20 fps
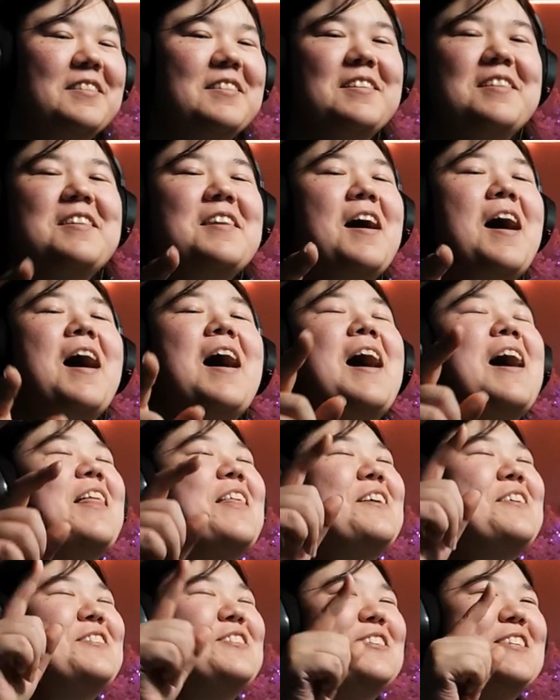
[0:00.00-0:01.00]
Nah,
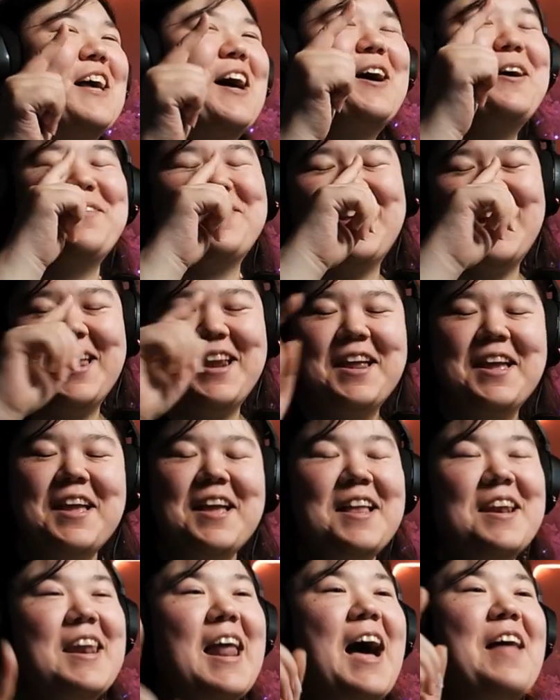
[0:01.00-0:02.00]
there's something.
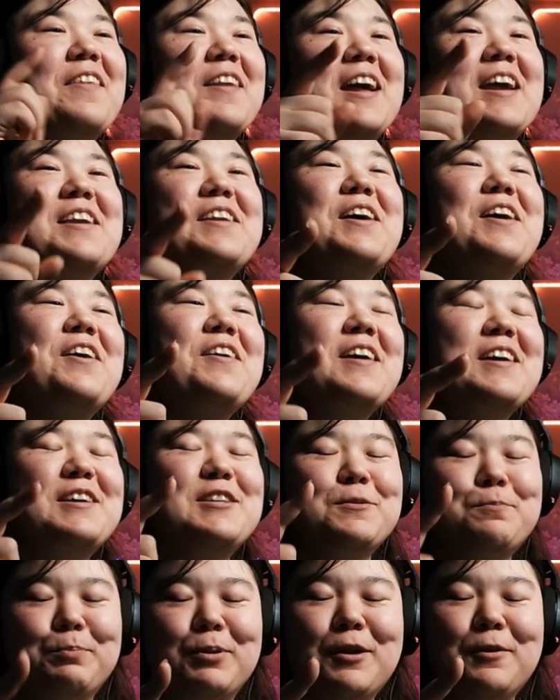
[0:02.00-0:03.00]
Now that I know that
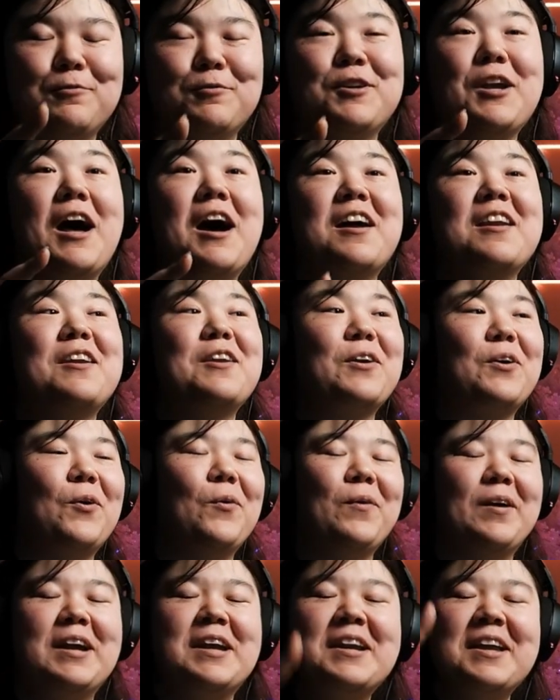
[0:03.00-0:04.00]
he's put Runan in a
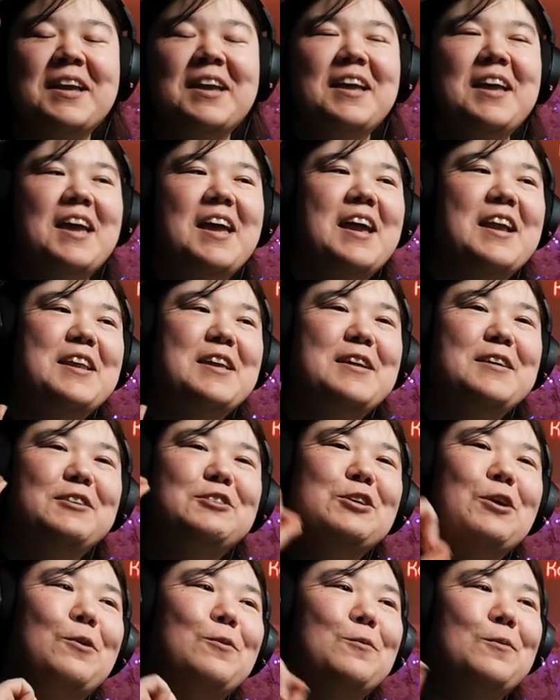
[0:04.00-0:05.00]
coin, and he
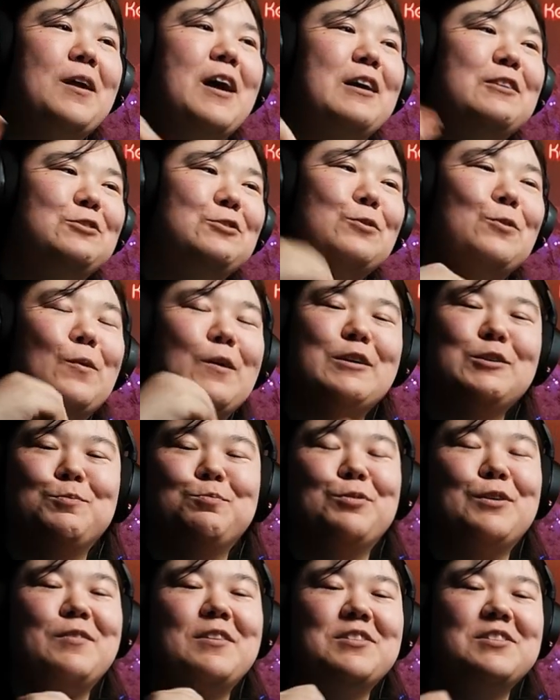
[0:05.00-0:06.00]
showed Runan two coins
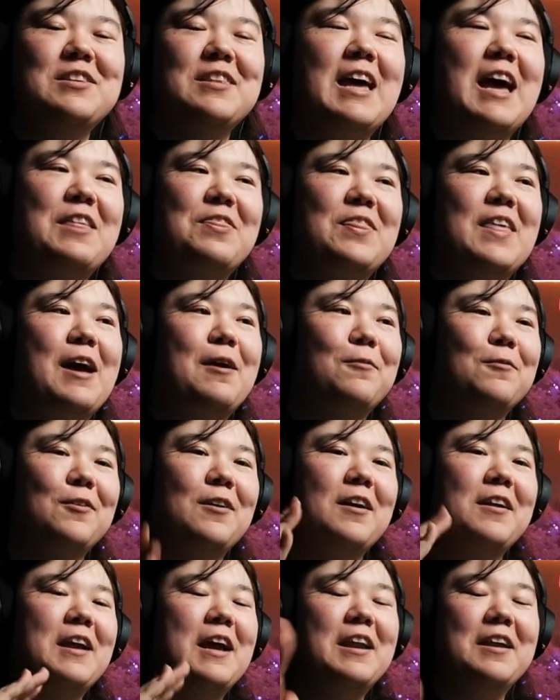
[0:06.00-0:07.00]
previous to that, that
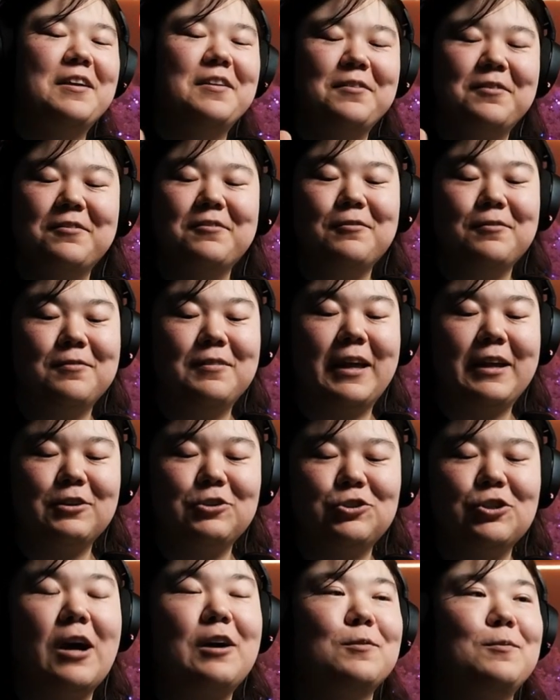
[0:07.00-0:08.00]
Runan had a, like,
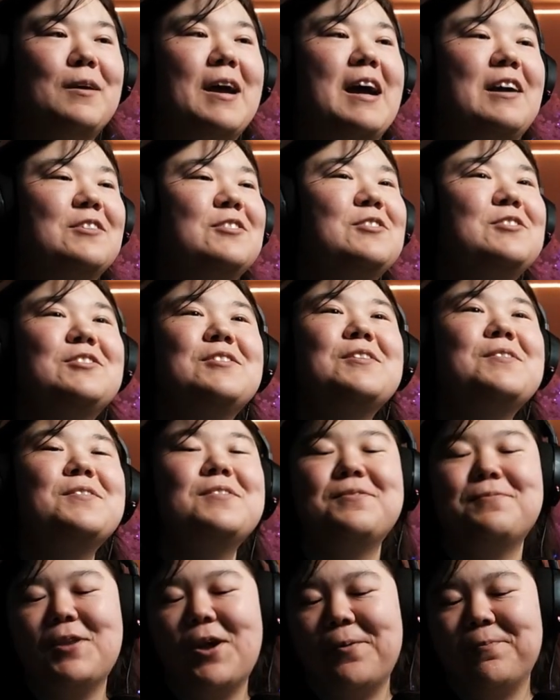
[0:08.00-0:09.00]
shocked reaction
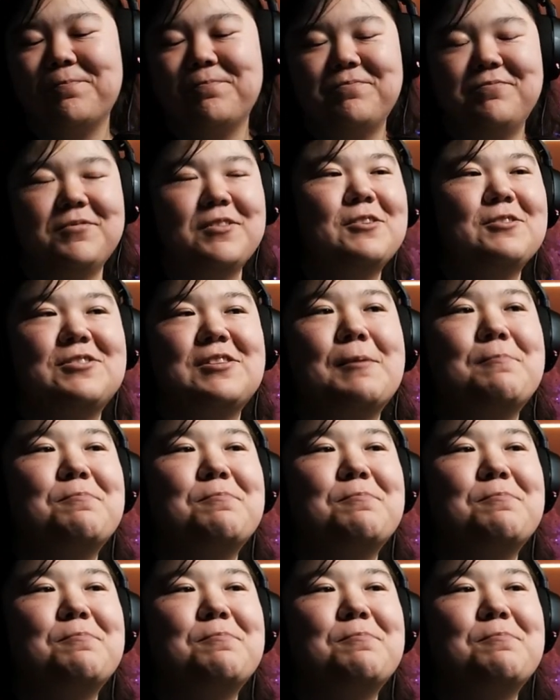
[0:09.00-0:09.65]
to. Nope. Okay.